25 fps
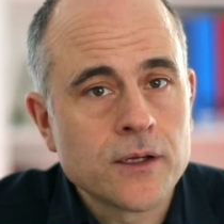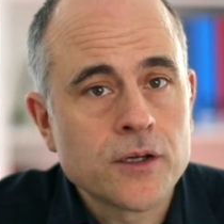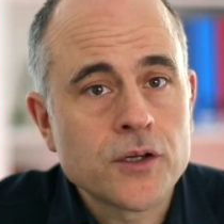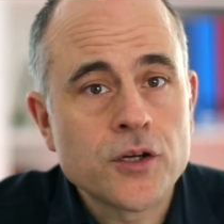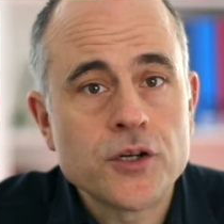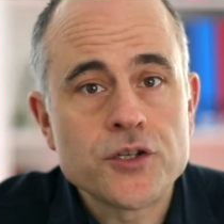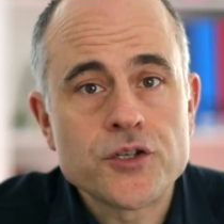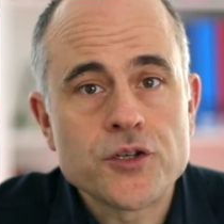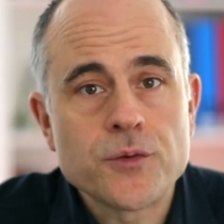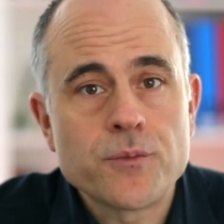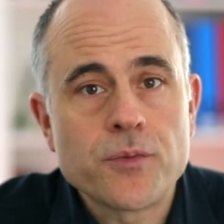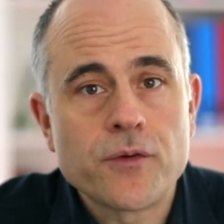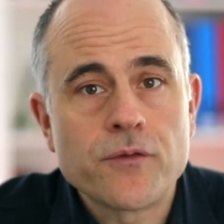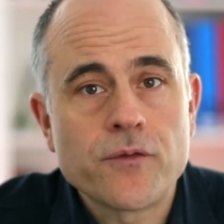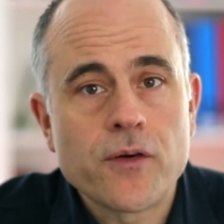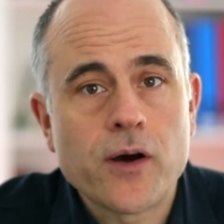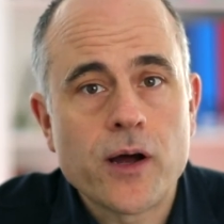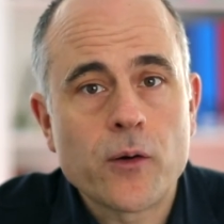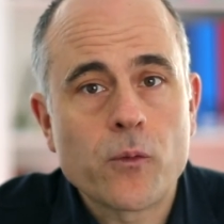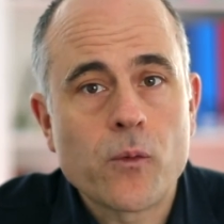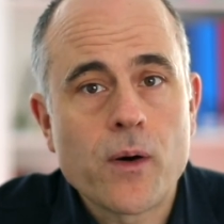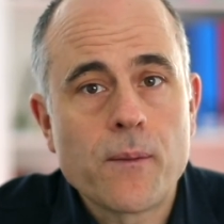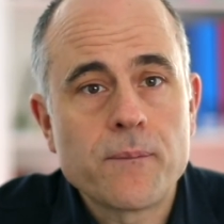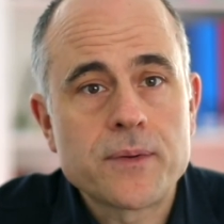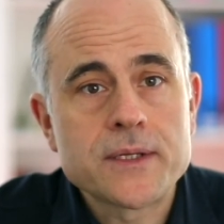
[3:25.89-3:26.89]
Could you
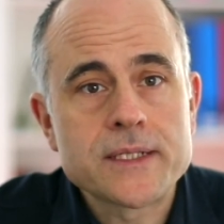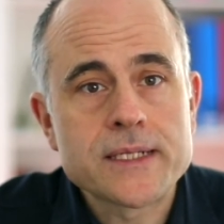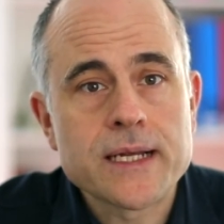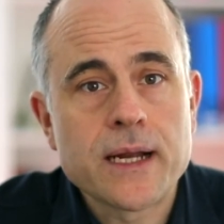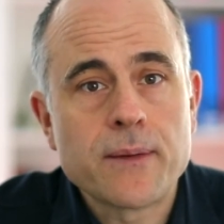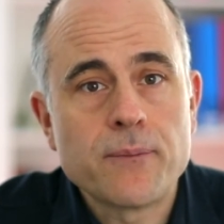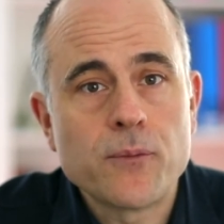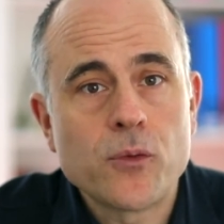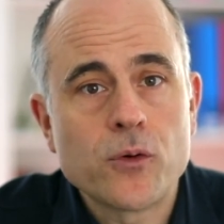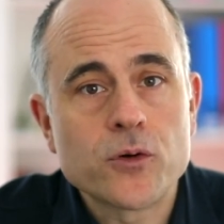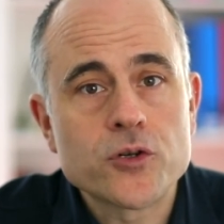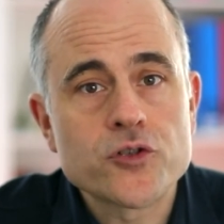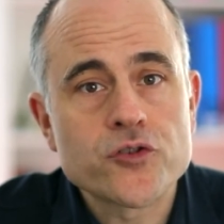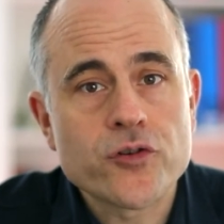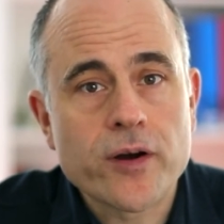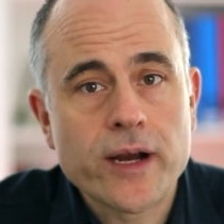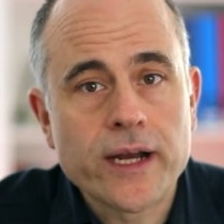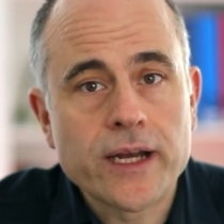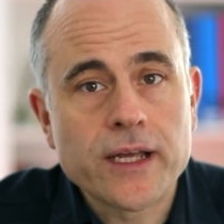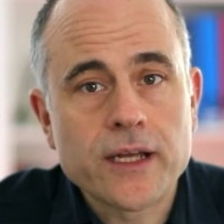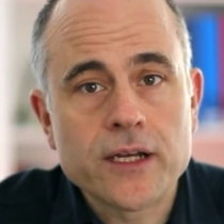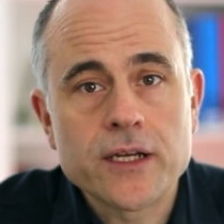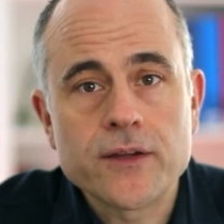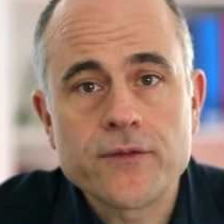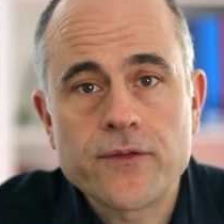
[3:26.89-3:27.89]
provide 1% more
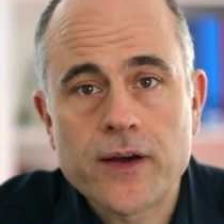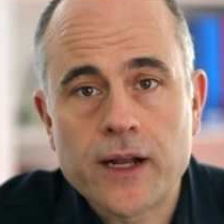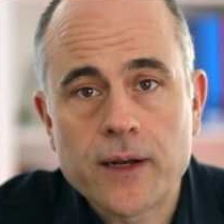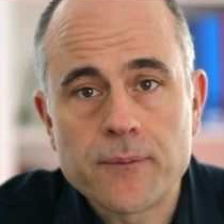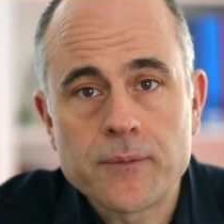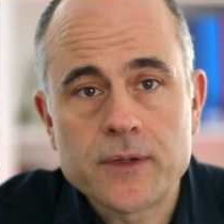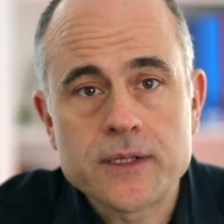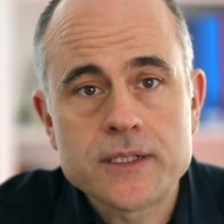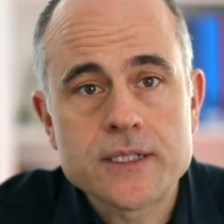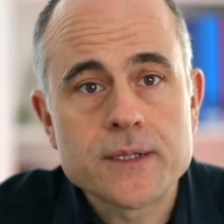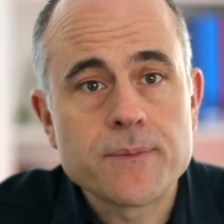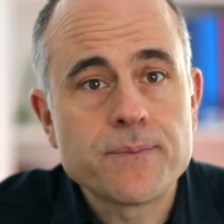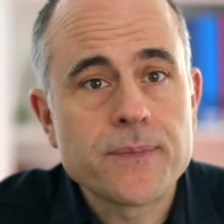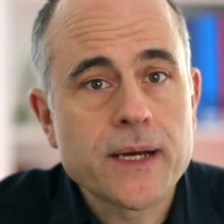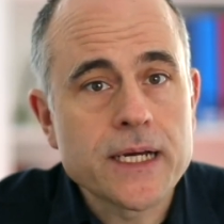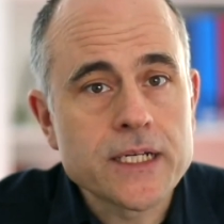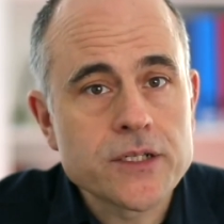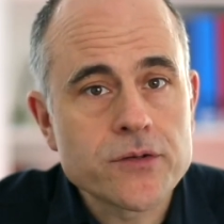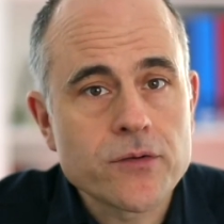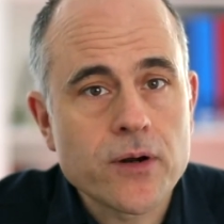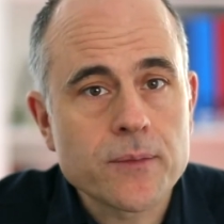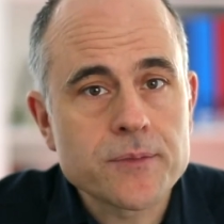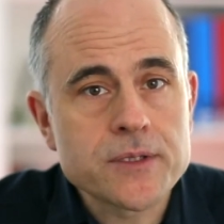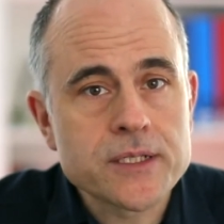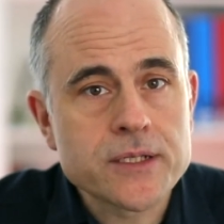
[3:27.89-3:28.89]
training and development to
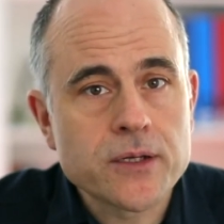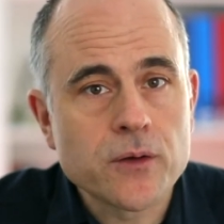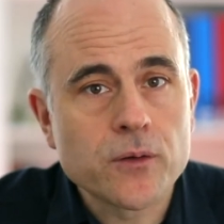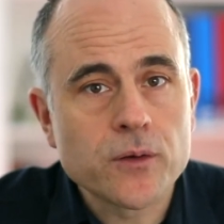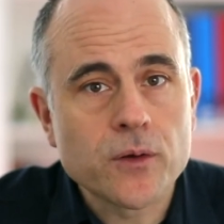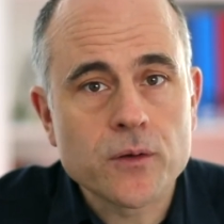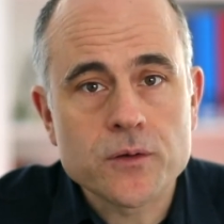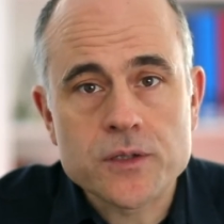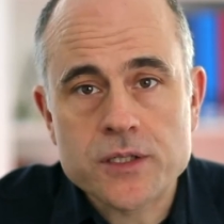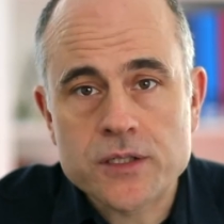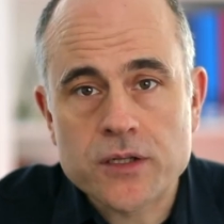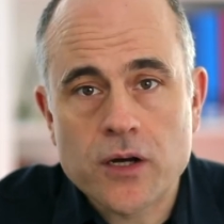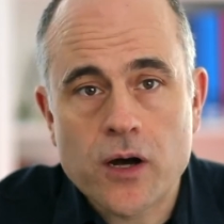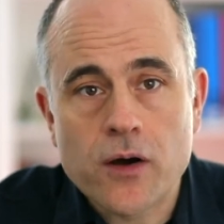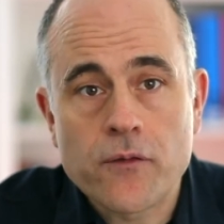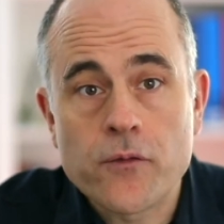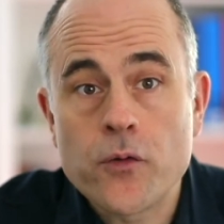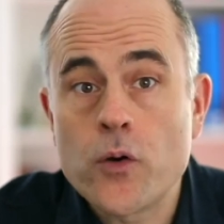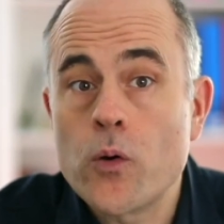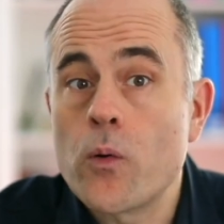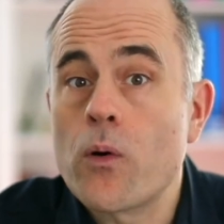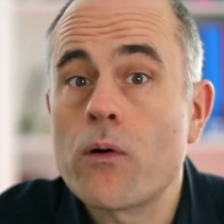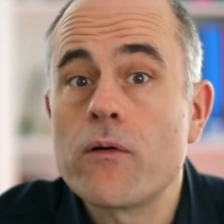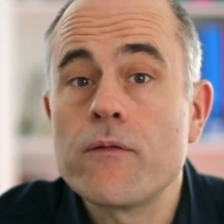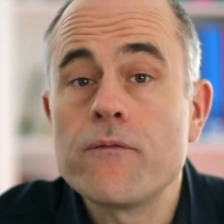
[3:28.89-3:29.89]
better upskill your staff
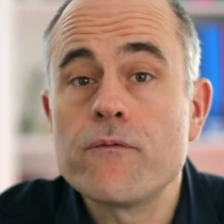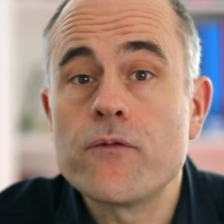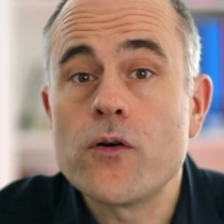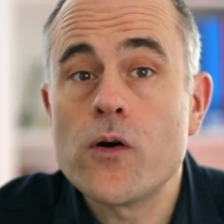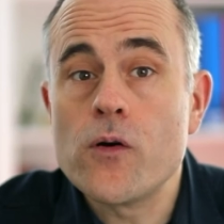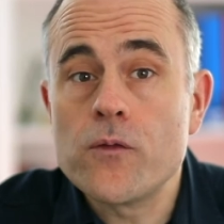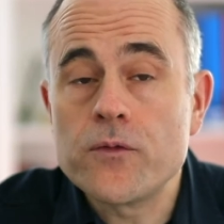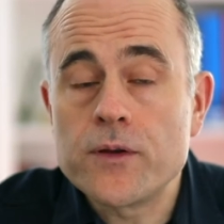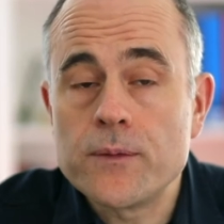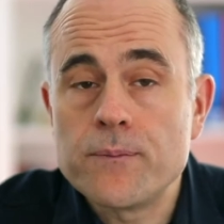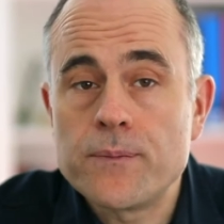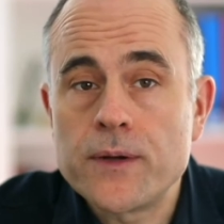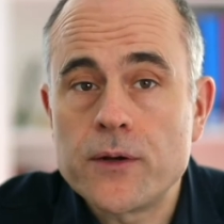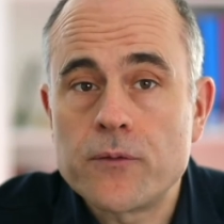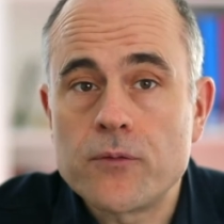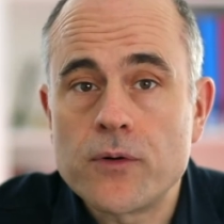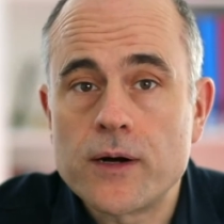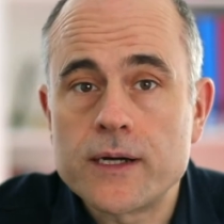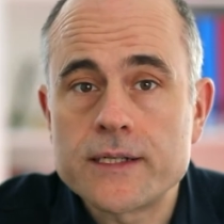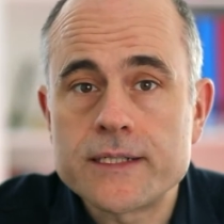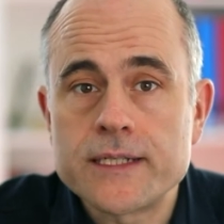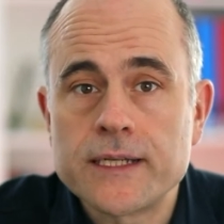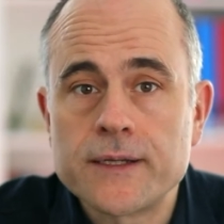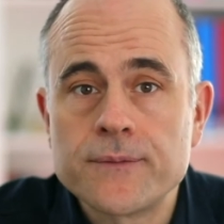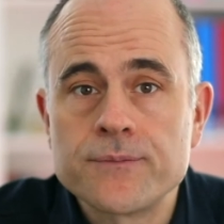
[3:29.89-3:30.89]
who are involved in bid
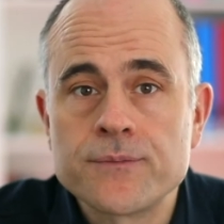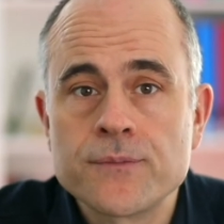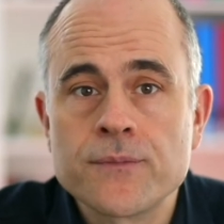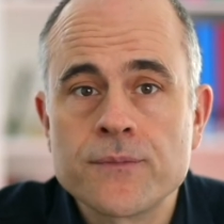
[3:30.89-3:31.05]
writing?